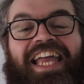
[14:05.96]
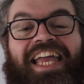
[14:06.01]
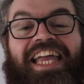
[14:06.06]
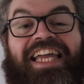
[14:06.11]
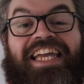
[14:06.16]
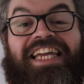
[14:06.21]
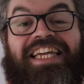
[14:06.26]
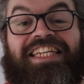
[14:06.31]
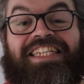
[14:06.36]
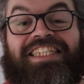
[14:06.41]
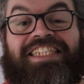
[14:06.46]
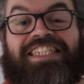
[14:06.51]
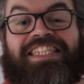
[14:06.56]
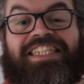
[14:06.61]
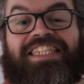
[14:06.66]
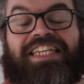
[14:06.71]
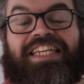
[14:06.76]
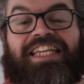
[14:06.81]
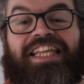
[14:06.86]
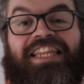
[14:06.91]

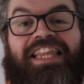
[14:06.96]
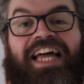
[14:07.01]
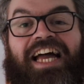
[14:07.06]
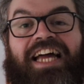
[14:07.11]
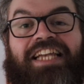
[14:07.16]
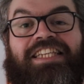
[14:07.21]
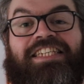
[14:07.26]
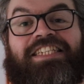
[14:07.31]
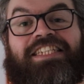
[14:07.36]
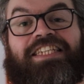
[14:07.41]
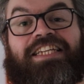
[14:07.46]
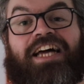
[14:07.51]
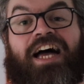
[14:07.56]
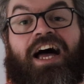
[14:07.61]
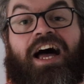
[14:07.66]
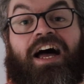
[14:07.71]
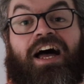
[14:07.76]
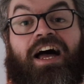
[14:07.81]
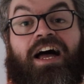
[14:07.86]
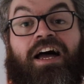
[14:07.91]
is that
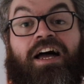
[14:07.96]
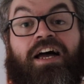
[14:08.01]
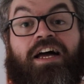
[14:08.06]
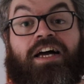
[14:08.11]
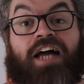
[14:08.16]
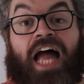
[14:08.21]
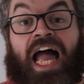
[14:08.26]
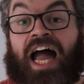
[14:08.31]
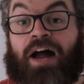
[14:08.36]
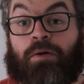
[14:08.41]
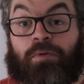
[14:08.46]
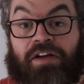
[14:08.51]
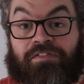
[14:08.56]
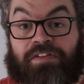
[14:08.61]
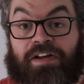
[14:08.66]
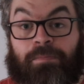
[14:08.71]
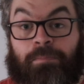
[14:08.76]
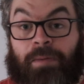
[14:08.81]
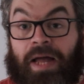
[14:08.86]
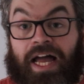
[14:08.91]

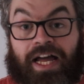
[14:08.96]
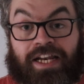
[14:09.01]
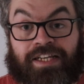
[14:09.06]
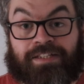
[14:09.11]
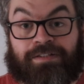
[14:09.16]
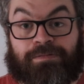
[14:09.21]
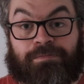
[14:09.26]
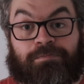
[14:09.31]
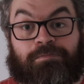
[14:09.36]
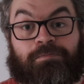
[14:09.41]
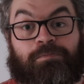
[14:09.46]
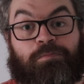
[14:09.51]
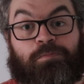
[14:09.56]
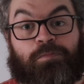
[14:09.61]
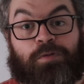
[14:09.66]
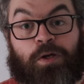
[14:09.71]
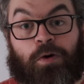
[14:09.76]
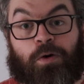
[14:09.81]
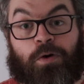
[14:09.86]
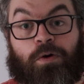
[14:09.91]
however bad
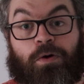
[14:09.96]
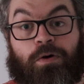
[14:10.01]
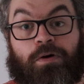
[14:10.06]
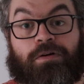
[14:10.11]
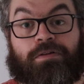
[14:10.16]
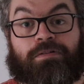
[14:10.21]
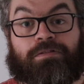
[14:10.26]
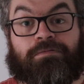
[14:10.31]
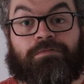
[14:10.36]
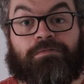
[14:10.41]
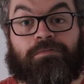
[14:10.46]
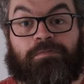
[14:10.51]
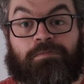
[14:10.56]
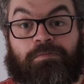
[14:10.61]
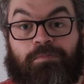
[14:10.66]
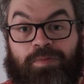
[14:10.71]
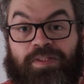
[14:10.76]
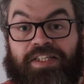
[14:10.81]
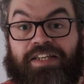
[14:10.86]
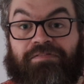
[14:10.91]
your
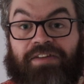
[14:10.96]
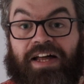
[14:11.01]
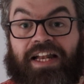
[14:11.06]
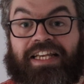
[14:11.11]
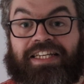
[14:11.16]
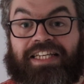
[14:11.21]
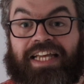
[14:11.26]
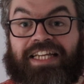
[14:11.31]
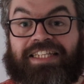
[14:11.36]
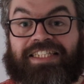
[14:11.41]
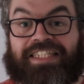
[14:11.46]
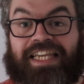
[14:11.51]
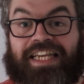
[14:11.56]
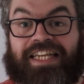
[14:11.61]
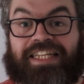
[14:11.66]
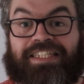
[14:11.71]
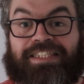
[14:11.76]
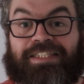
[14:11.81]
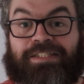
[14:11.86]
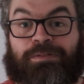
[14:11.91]
St Valentine's Day
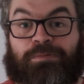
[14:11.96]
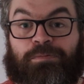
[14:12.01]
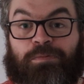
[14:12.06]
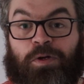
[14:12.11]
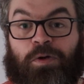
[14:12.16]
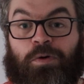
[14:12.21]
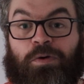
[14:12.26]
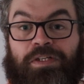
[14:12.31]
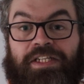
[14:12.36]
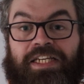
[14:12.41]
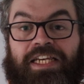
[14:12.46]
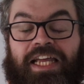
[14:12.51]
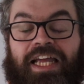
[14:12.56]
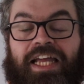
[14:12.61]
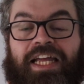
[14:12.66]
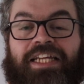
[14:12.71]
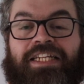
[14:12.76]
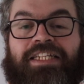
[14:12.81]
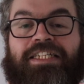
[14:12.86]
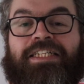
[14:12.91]
is going
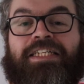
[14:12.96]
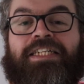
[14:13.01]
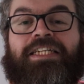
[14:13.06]
today,